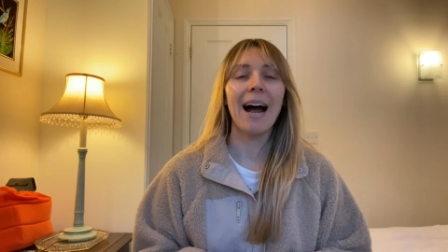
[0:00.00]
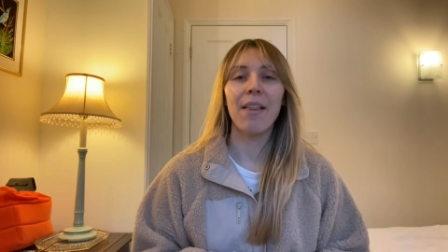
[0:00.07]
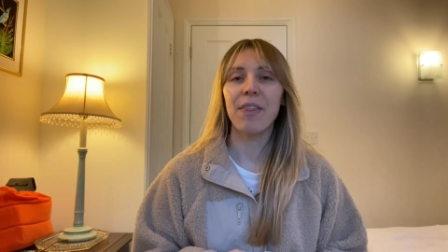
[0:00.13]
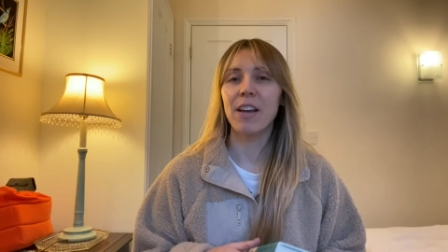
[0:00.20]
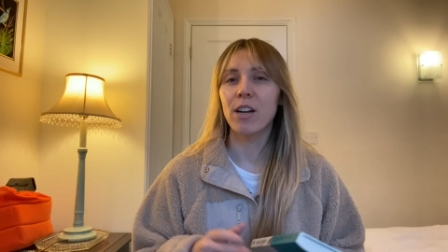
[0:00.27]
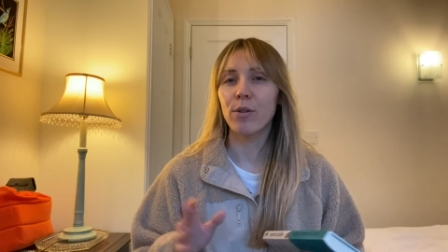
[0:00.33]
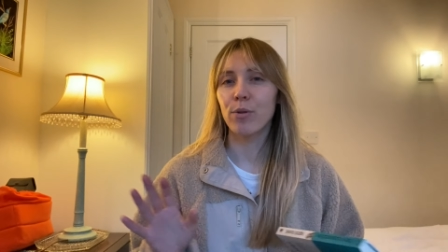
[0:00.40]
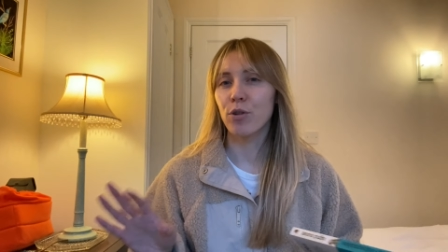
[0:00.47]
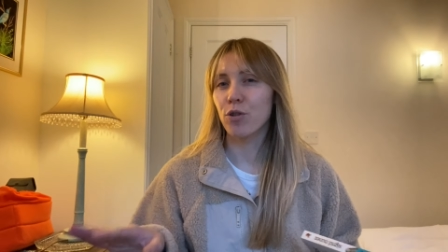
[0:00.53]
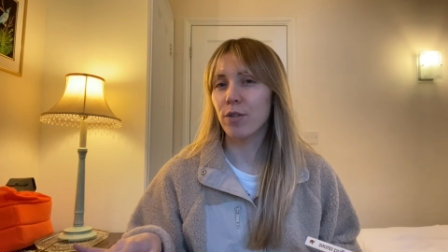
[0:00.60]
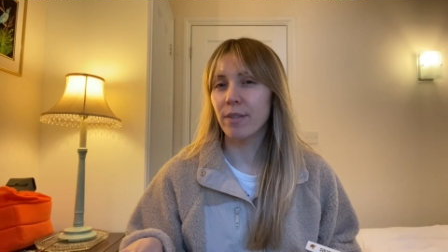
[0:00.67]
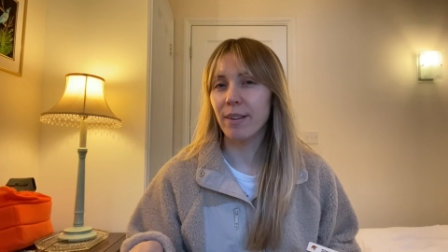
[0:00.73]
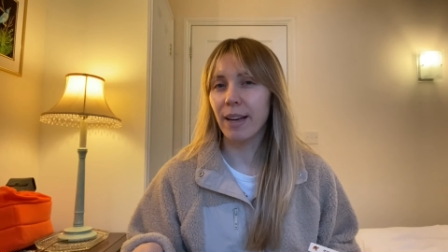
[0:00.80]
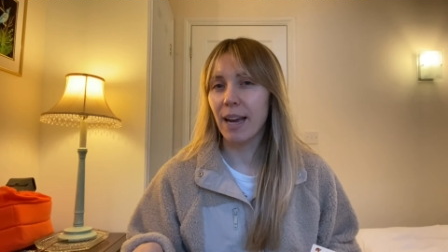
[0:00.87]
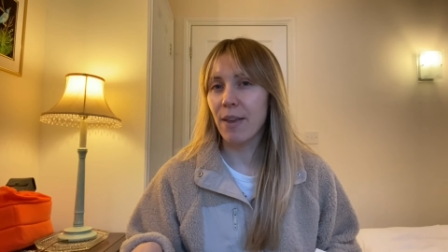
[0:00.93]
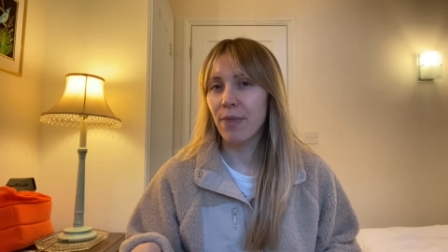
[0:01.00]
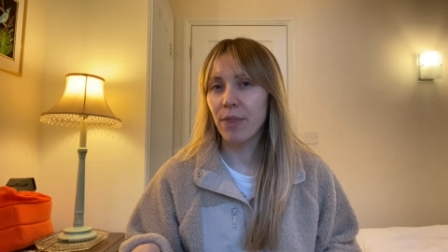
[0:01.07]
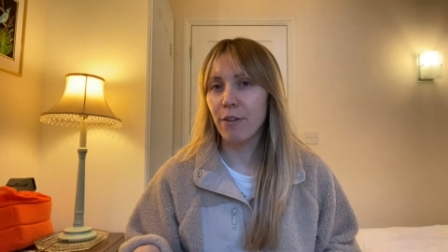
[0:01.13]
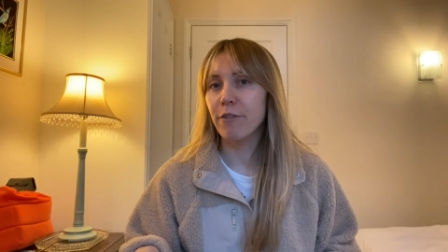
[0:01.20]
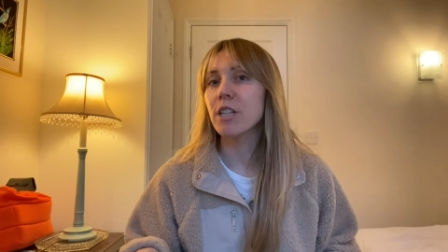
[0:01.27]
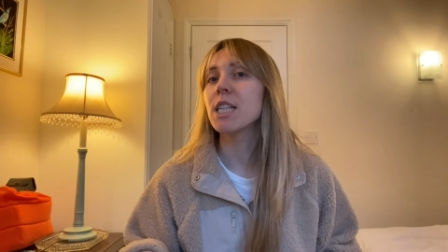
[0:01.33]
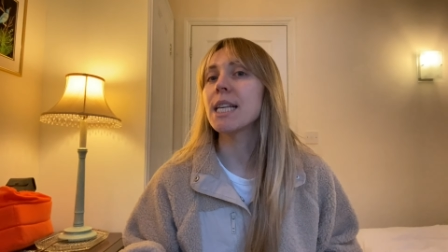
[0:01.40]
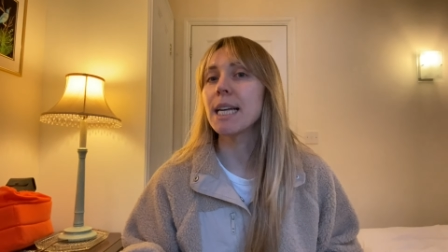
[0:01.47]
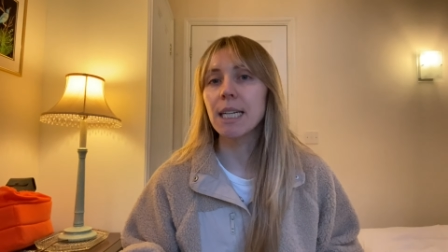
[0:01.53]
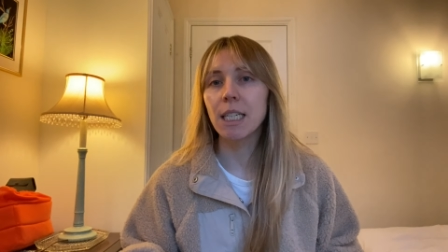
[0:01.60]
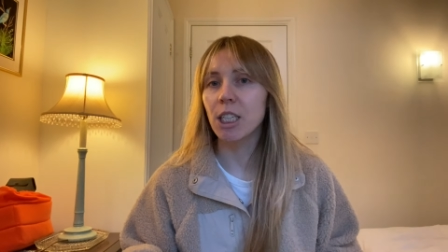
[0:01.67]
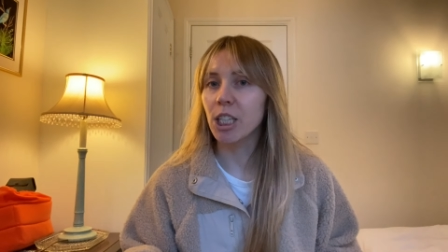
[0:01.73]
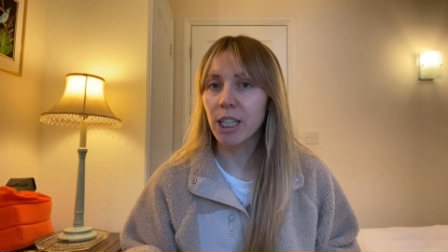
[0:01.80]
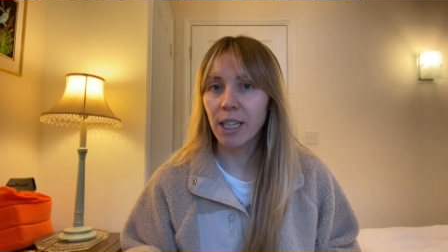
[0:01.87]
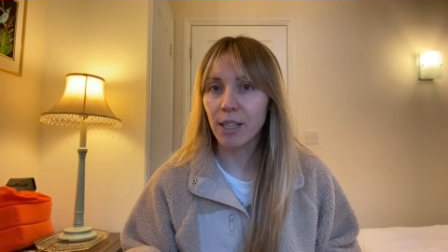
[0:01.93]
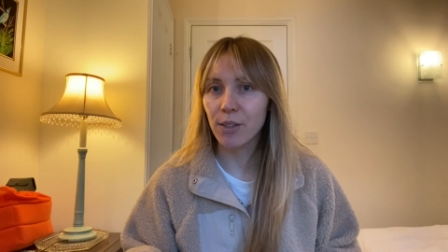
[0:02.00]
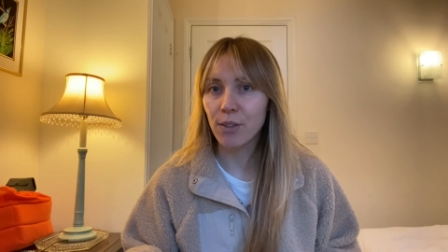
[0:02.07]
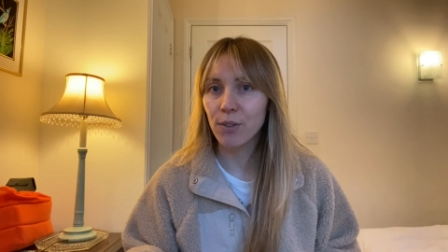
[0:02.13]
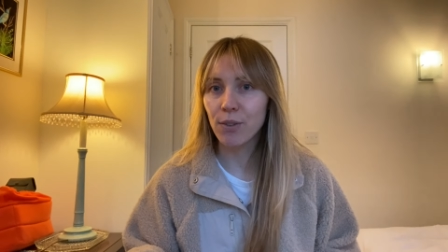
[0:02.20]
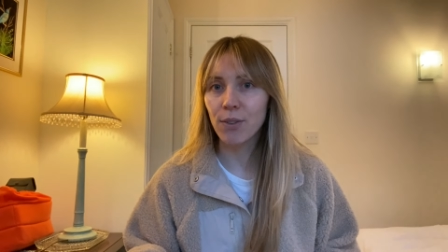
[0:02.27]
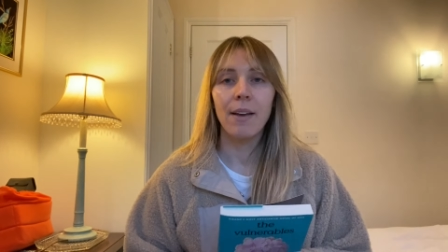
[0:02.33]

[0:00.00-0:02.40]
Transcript: And then I was just like in the facilities,